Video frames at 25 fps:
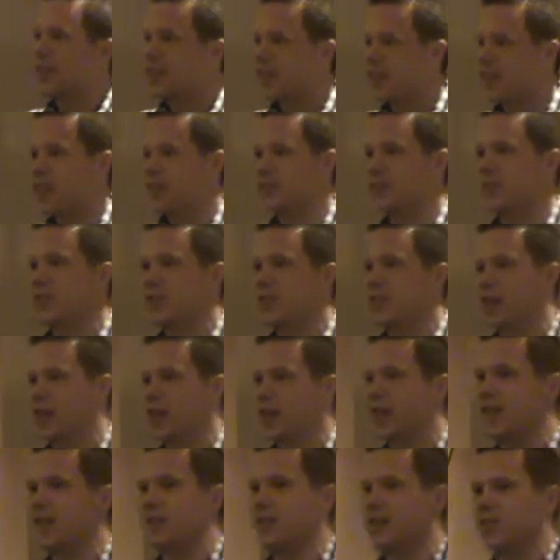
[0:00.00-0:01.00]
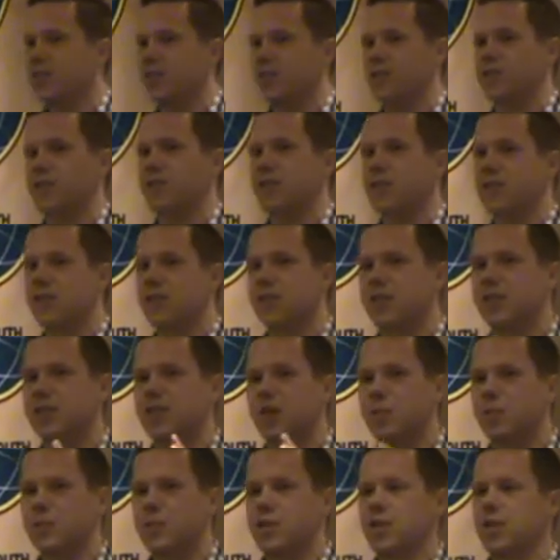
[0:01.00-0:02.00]
This was kind of stuff
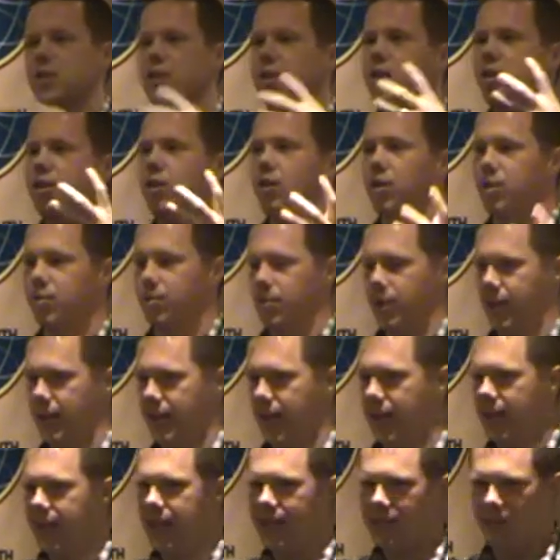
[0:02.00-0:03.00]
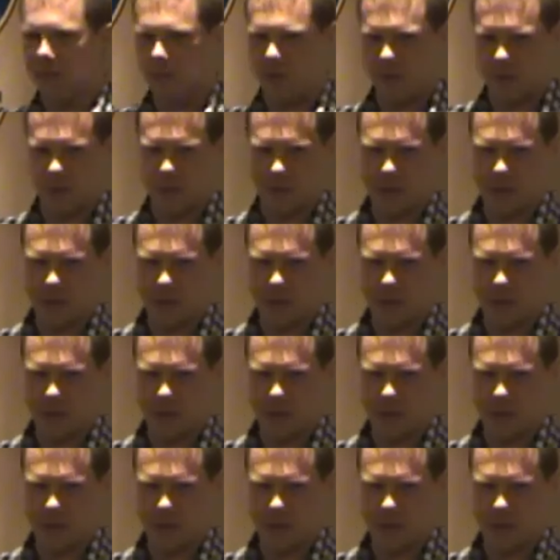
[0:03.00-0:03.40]
that was unbelievable.